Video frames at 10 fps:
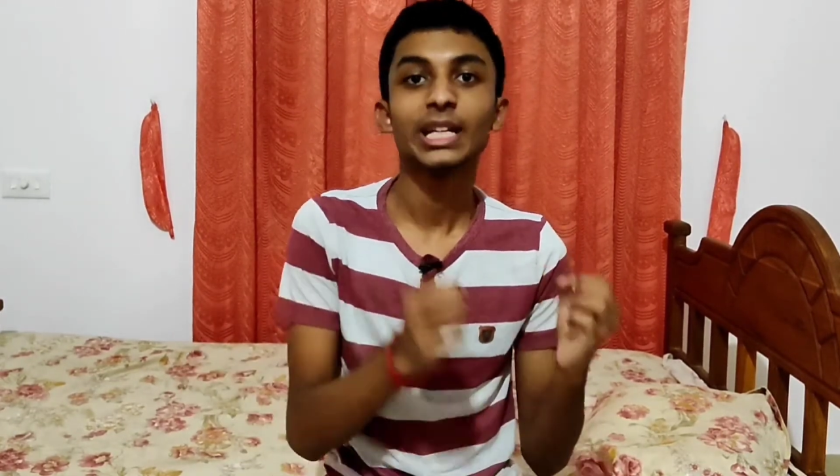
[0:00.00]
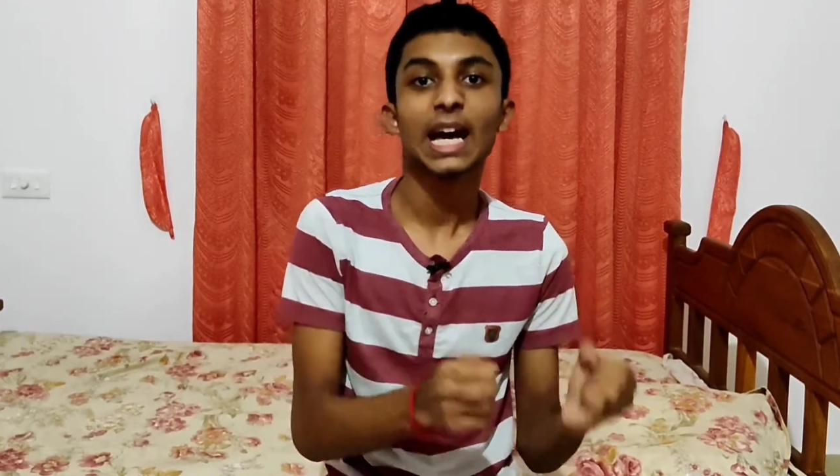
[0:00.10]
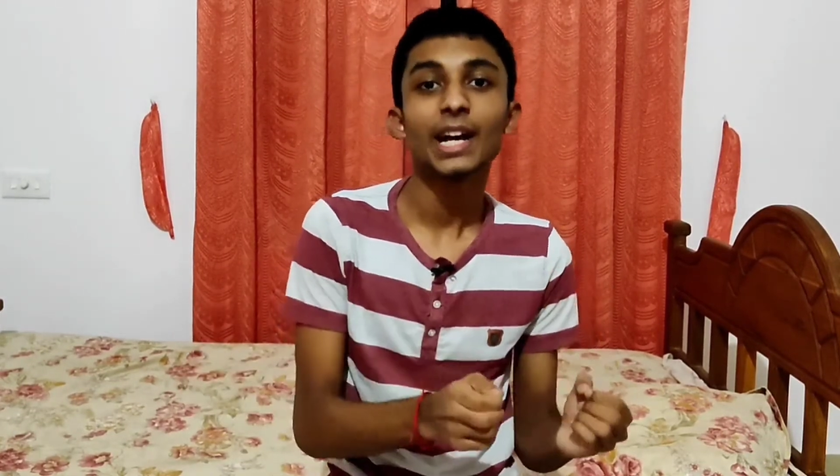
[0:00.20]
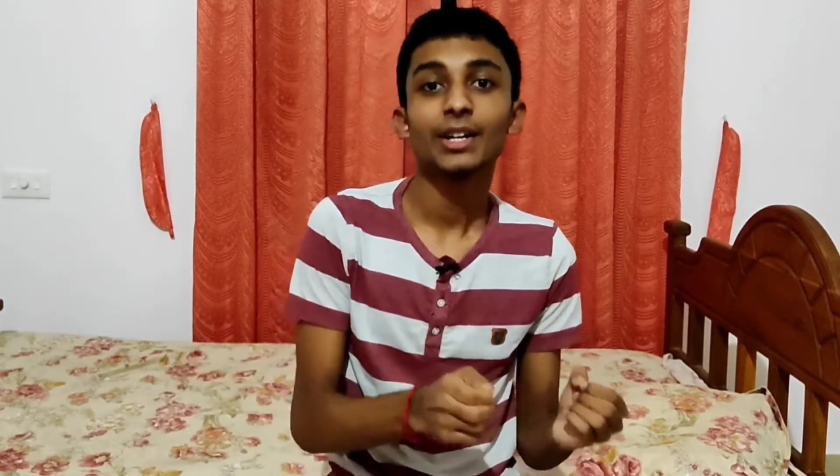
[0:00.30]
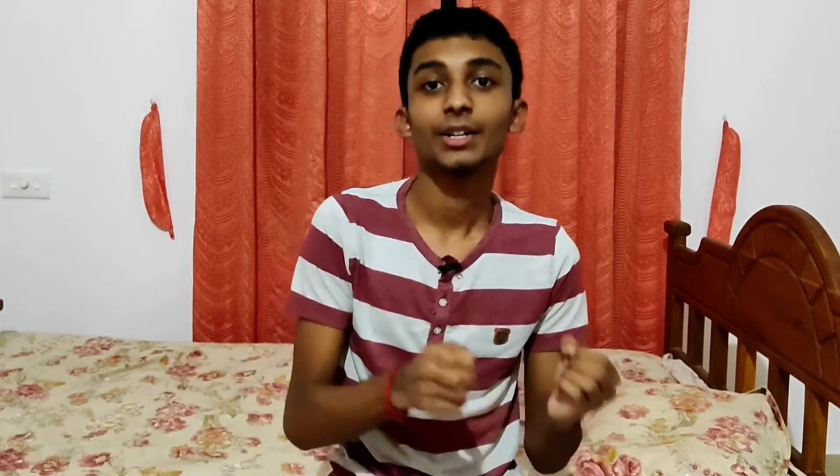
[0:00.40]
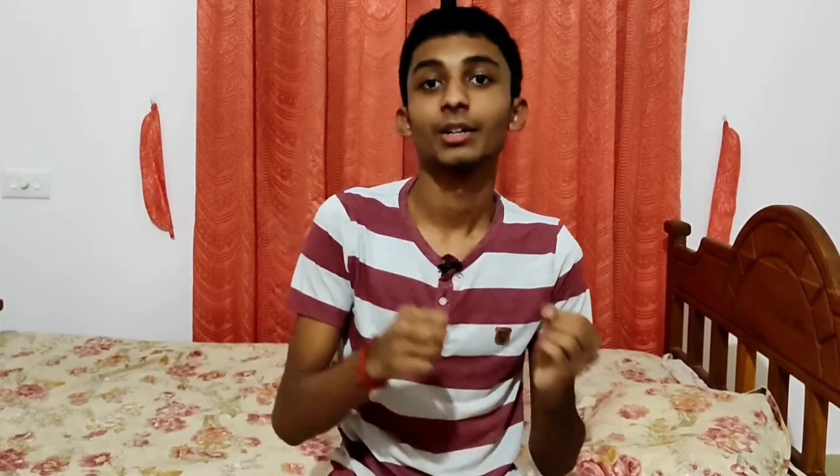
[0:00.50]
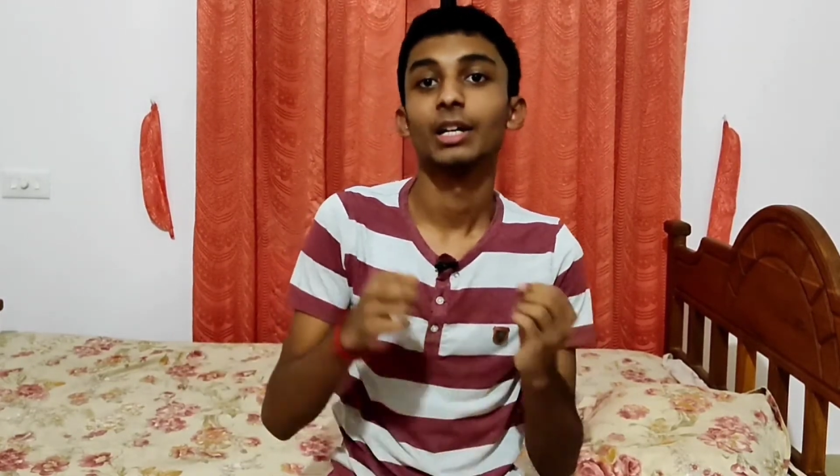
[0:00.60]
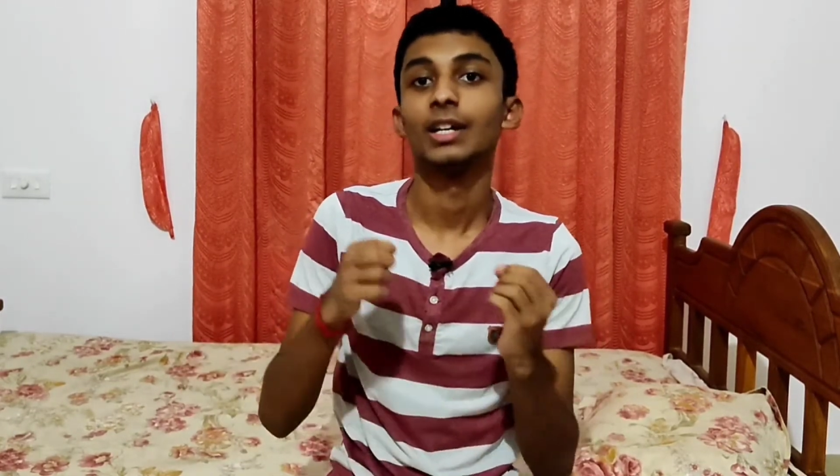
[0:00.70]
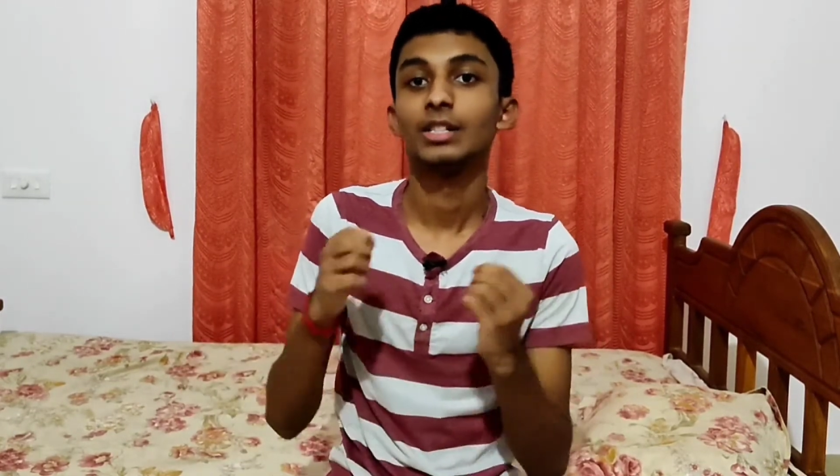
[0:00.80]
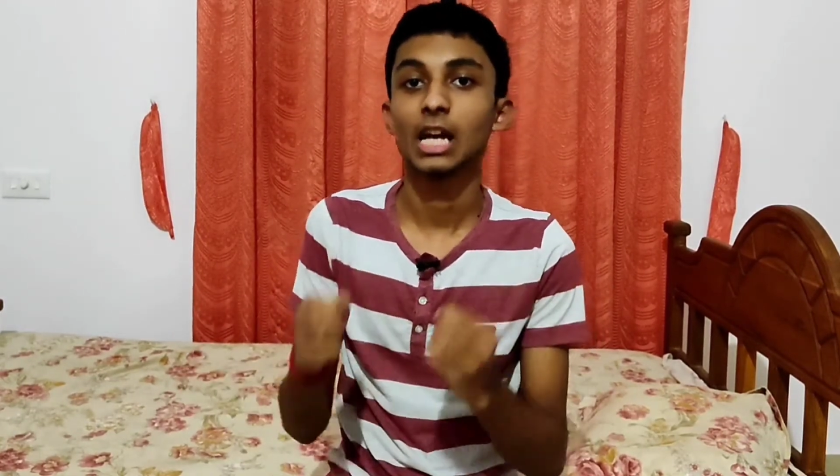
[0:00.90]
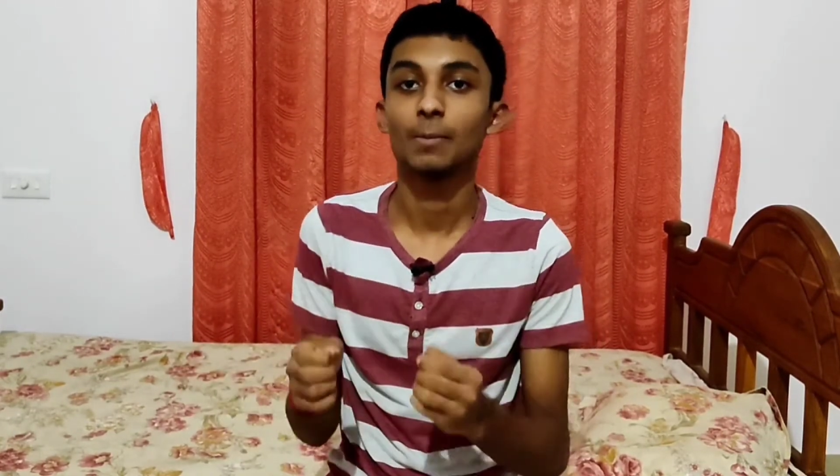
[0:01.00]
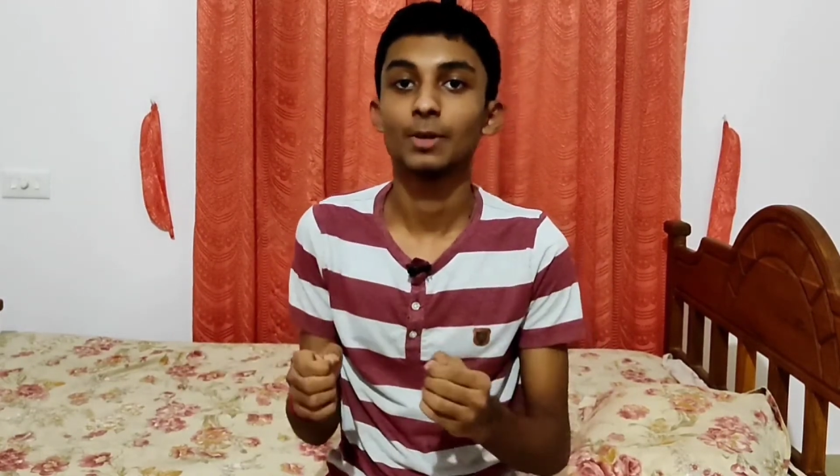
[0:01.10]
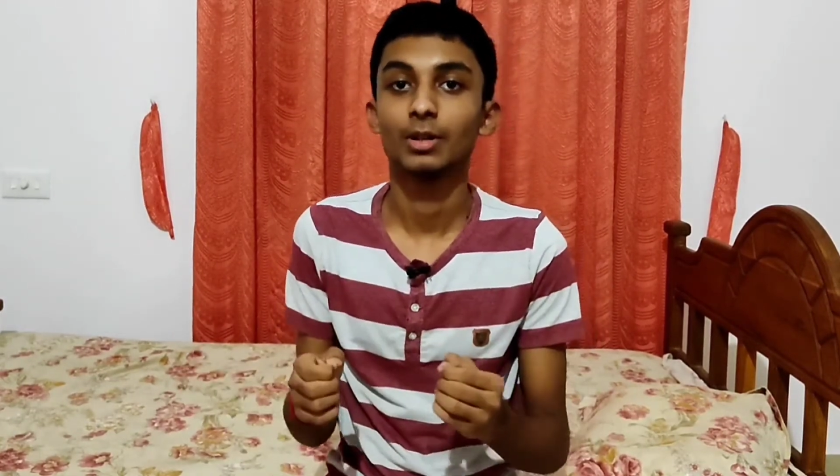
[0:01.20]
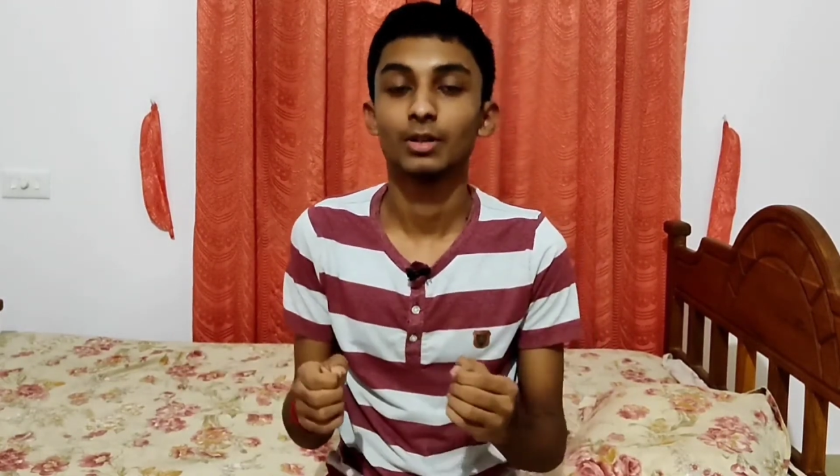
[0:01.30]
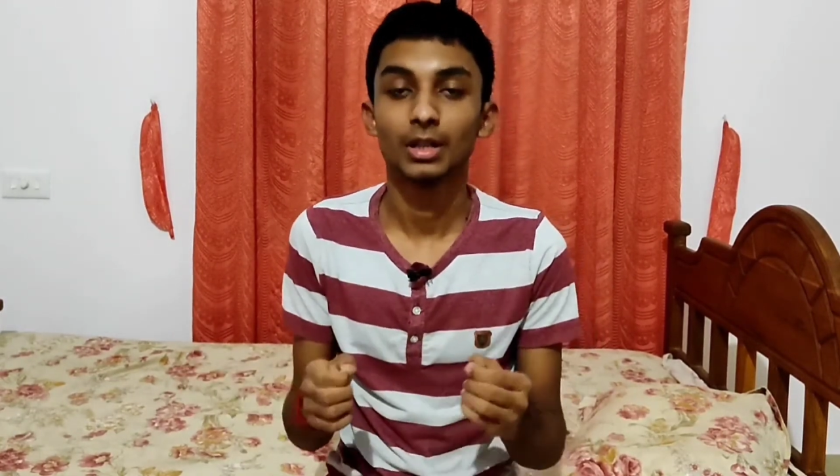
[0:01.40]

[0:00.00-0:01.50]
character in a chapter